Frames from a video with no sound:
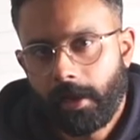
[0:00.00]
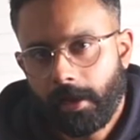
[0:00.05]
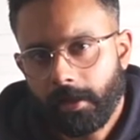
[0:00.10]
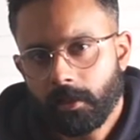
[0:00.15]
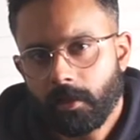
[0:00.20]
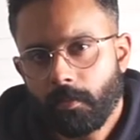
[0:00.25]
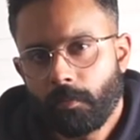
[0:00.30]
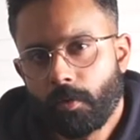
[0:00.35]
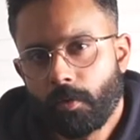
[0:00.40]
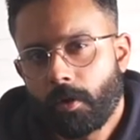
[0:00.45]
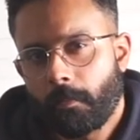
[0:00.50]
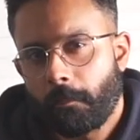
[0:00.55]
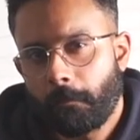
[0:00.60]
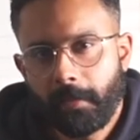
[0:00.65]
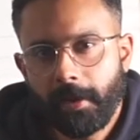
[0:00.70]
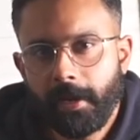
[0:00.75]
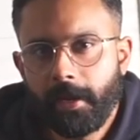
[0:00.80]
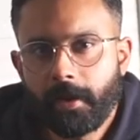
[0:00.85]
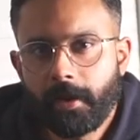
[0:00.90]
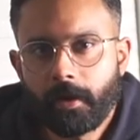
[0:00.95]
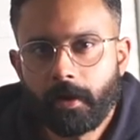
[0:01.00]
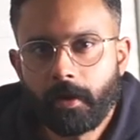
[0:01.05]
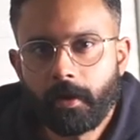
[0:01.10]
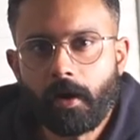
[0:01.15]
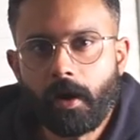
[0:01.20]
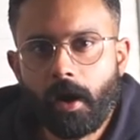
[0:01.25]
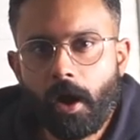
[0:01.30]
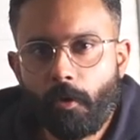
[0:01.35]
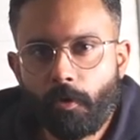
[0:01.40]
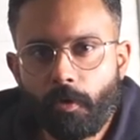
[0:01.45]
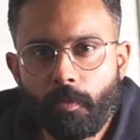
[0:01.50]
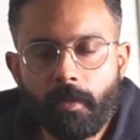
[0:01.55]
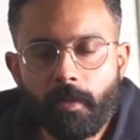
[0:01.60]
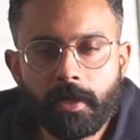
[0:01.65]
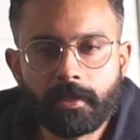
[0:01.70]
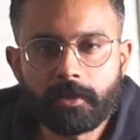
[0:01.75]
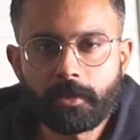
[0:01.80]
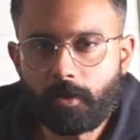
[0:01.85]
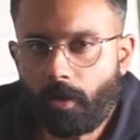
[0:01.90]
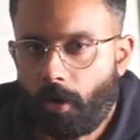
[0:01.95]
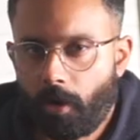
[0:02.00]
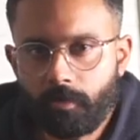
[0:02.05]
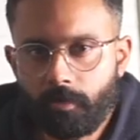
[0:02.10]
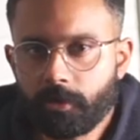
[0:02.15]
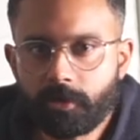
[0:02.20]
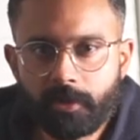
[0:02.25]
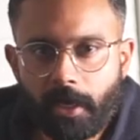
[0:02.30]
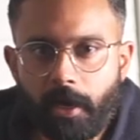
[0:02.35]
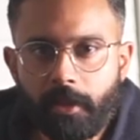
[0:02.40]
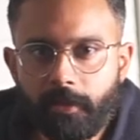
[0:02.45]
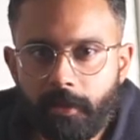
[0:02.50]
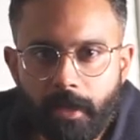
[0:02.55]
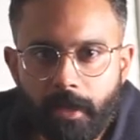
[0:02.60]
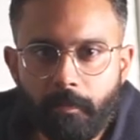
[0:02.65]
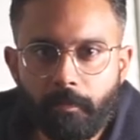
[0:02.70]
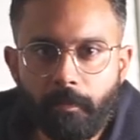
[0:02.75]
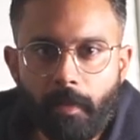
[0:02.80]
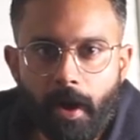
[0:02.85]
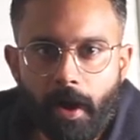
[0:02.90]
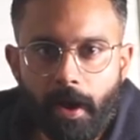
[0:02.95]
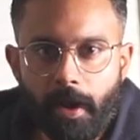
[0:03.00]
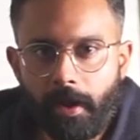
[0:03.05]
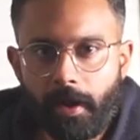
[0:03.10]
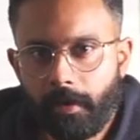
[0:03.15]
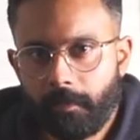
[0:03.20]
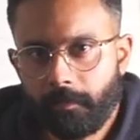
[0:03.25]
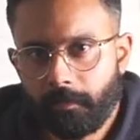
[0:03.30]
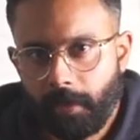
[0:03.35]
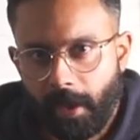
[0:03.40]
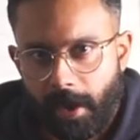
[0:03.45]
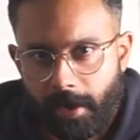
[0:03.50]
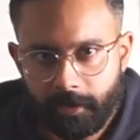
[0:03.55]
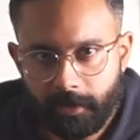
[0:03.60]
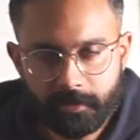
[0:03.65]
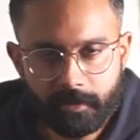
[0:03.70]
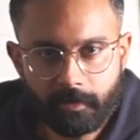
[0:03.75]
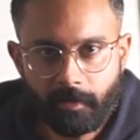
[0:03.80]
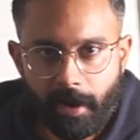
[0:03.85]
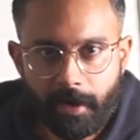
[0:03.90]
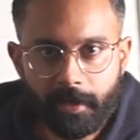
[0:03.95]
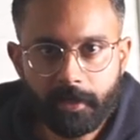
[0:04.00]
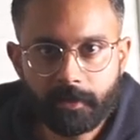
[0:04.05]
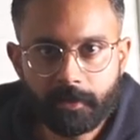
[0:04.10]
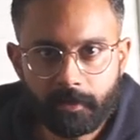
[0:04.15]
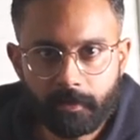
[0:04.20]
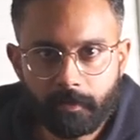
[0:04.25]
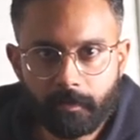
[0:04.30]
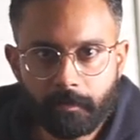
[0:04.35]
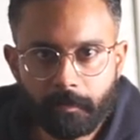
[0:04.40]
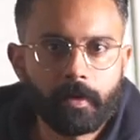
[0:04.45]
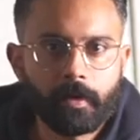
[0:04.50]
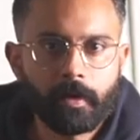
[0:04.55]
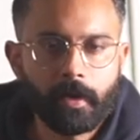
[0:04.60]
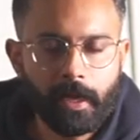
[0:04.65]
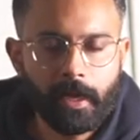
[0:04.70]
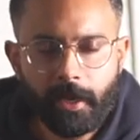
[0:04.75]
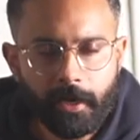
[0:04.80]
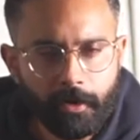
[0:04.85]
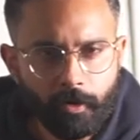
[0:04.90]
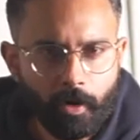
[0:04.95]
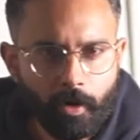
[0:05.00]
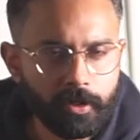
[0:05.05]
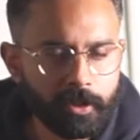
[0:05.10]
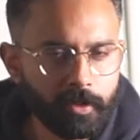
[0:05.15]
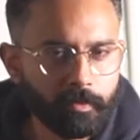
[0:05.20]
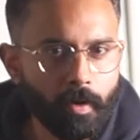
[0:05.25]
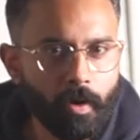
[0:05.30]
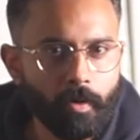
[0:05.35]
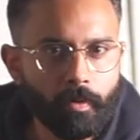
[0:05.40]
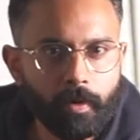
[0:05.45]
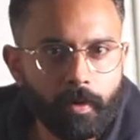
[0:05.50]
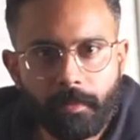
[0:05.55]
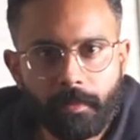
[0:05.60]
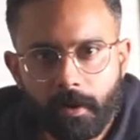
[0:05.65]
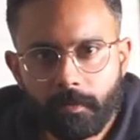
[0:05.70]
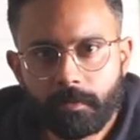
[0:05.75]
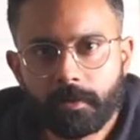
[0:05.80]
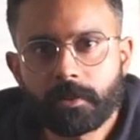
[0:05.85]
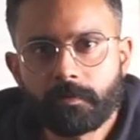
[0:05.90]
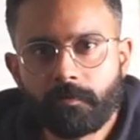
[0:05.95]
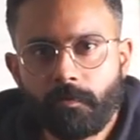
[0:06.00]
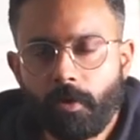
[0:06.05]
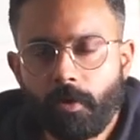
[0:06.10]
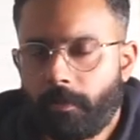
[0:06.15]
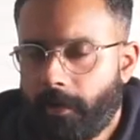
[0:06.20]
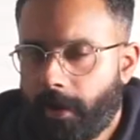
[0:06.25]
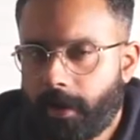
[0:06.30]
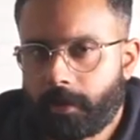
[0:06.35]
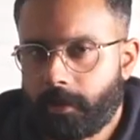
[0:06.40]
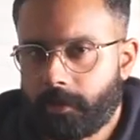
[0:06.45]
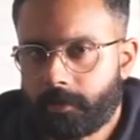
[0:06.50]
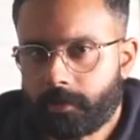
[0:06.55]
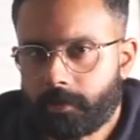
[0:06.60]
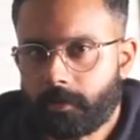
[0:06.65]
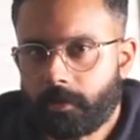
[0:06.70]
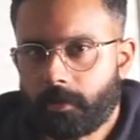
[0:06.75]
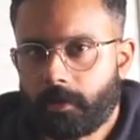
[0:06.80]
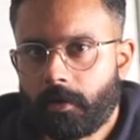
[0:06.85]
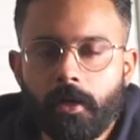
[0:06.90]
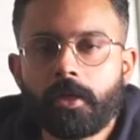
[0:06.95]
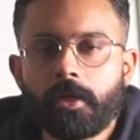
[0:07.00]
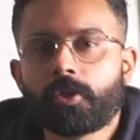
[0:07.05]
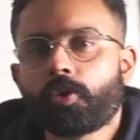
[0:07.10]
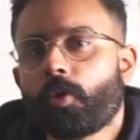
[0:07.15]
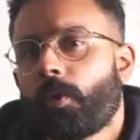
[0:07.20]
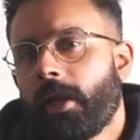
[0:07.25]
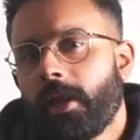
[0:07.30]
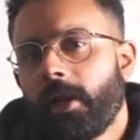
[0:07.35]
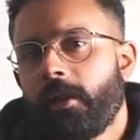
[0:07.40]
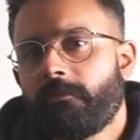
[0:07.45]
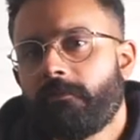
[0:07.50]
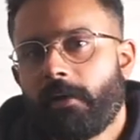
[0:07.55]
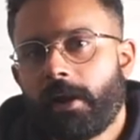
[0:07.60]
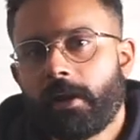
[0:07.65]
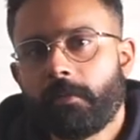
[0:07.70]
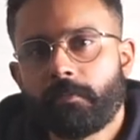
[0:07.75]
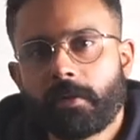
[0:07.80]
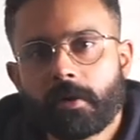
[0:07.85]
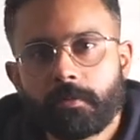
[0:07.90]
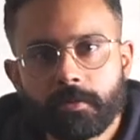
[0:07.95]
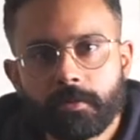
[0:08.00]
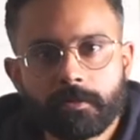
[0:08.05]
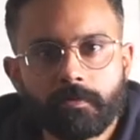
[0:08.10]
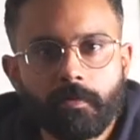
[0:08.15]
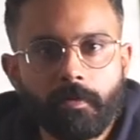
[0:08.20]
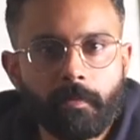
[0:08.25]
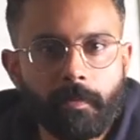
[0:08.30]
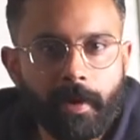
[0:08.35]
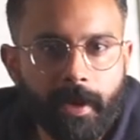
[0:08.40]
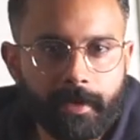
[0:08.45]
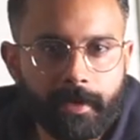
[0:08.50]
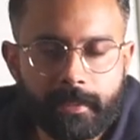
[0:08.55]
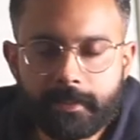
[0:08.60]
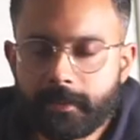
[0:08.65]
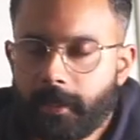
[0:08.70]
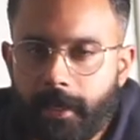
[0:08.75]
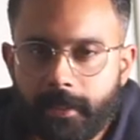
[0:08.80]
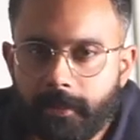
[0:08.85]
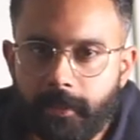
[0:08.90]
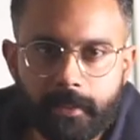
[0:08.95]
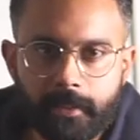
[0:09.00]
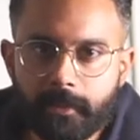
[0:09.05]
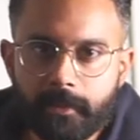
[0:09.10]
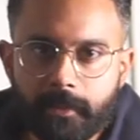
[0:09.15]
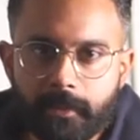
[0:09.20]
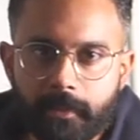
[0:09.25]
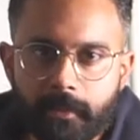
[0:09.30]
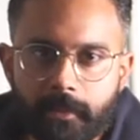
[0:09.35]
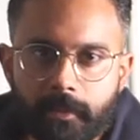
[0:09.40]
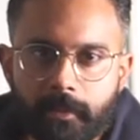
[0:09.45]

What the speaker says: In the book Peak, How to Master Almost Anything by Anderson Erickson, he talks about purposeful practice. So he defined purposeful practice like this.